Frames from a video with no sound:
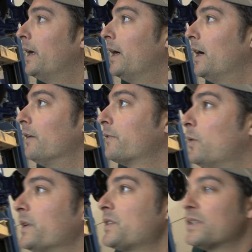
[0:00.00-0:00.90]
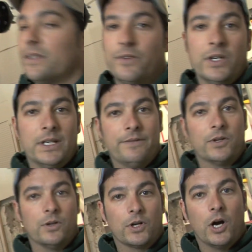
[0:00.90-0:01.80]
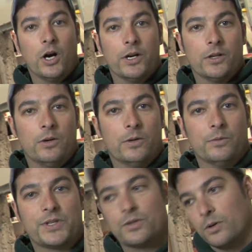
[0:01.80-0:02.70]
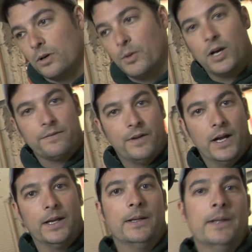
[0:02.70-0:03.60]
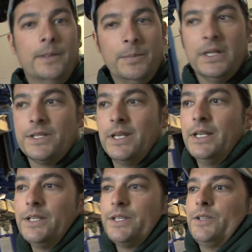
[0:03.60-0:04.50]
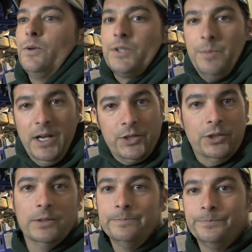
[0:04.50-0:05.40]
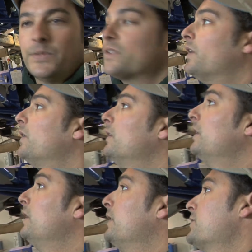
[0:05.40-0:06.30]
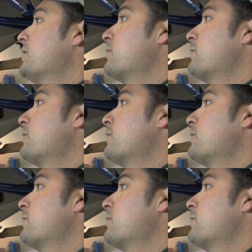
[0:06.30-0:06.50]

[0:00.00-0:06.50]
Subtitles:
Of course, this is a very difficult car to go and restore or modify because it is so special. So let's